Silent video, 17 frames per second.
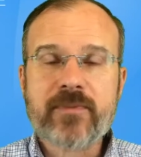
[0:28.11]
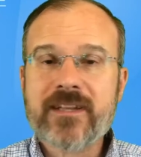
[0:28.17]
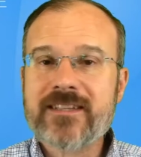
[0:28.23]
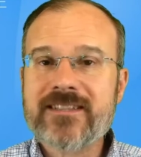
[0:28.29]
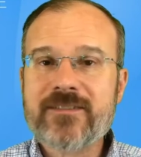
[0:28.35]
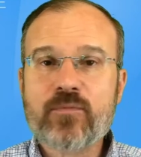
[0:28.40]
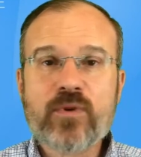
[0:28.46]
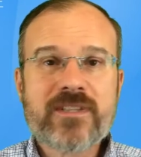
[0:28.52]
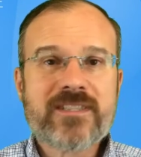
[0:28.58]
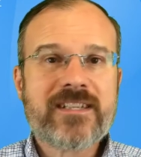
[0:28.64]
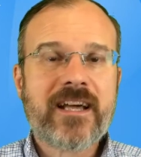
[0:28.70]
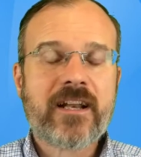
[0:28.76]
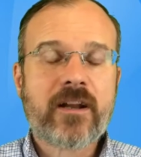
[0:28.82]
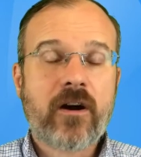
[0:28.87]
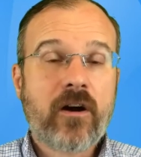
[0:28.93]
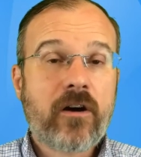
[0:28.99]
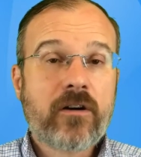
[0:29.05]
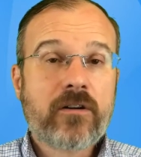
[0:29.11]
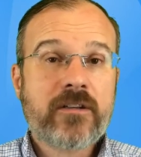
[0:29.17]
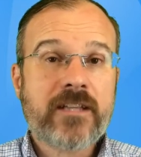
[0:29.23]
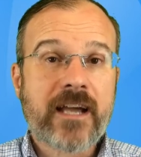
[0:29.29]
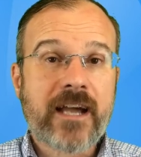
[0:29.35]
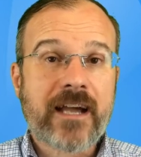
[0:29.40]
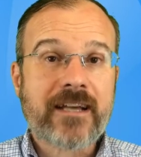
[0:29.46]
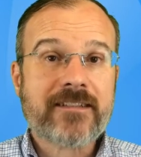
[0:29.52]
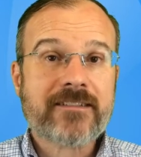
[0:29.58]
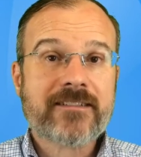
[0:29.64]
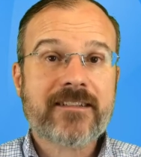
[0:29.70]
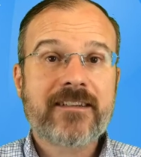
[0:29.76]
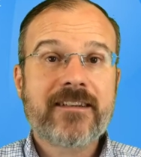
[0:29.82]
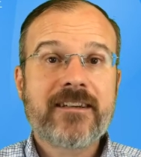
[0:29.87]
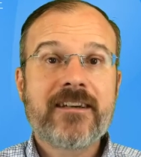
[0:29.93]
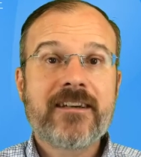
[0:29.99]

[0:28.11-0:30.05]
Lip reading: Because it was not a hard task,